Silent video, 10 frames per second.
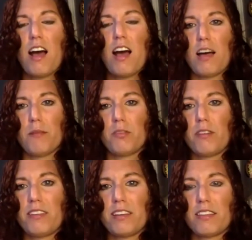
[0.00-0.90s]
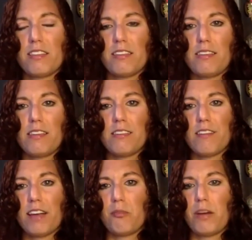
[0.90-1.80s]
So I think this is a
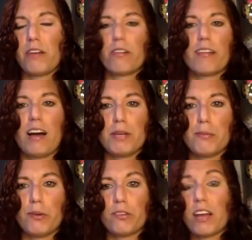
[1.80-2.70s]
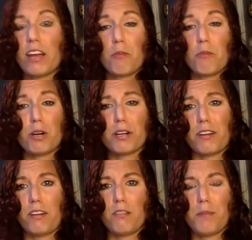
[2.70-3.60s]
nice way to allow people to kind of work at their
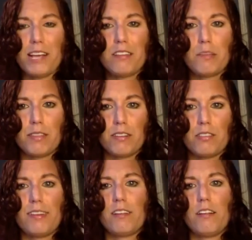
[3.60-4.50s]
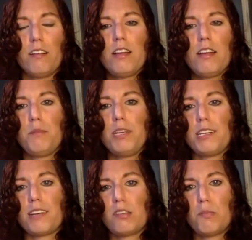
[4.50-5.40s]
own pace, but they're still being
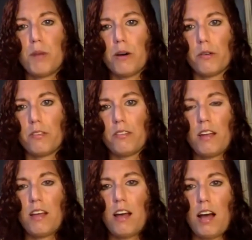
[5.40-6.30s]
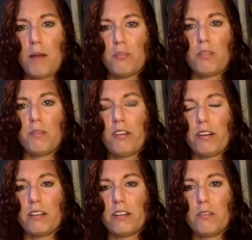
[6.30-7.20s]
exposed to
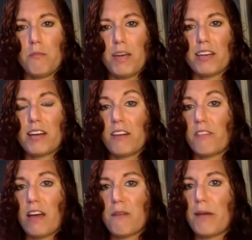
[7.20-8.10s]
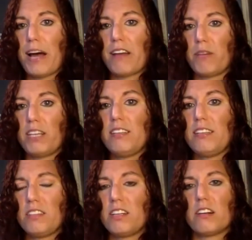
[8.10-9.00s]
material to make kind of that pathway
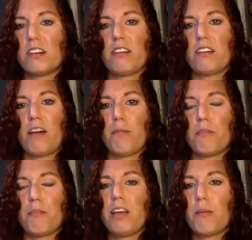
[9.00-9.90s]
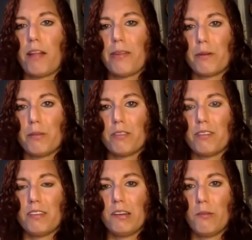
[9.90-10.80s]
easier and help them think about their
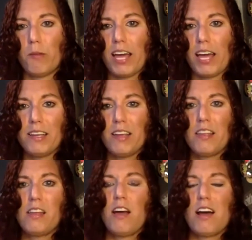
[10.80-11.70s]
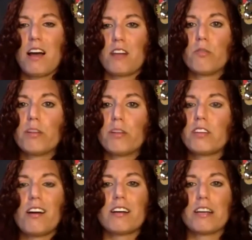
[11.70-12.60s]
business in a way to really
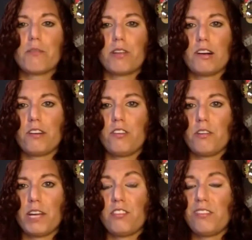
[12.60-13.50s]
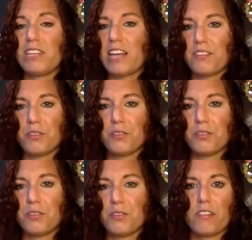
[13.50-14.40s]
target what they're doing to the end
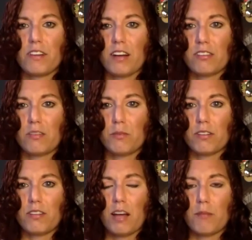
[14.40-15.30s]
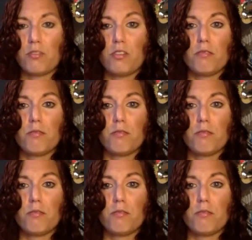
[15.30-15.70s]
users, to their customers, to